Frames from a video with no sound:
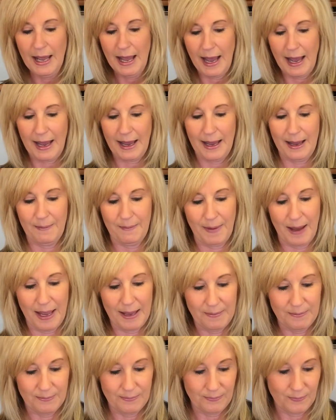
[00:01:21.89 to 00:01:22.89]

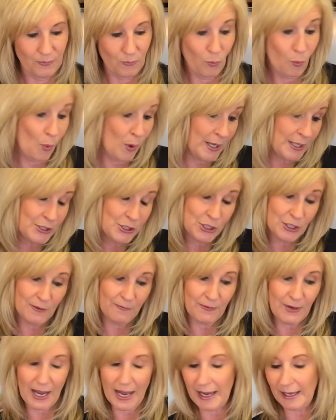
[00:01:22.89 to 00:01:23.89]
Once
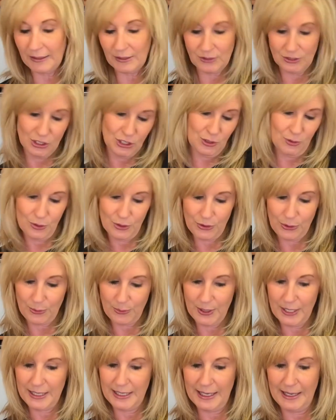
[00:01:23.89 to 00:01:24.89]
you've got 2 or
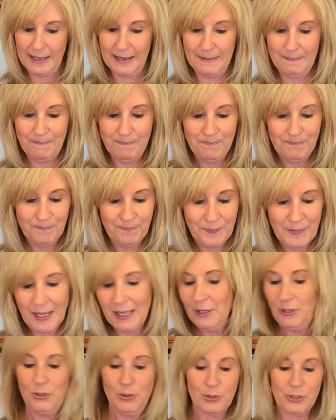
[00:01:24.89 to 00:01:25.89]
3 done,
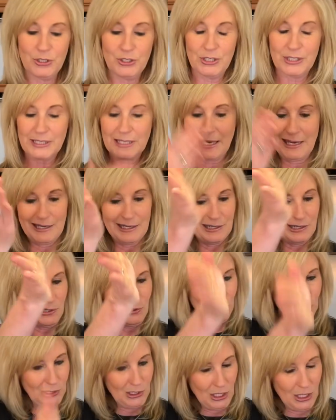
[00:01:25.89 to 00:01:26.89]
you can just kind of
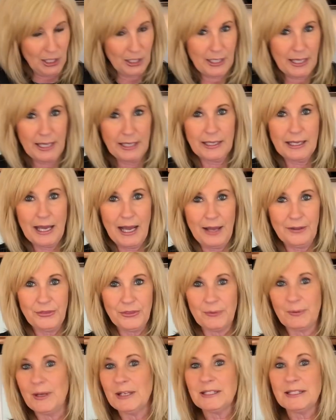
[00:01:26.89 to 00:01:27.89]
go along and cut
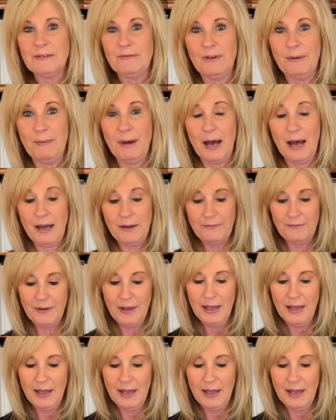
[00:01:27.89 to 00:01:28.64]
the rest of them off.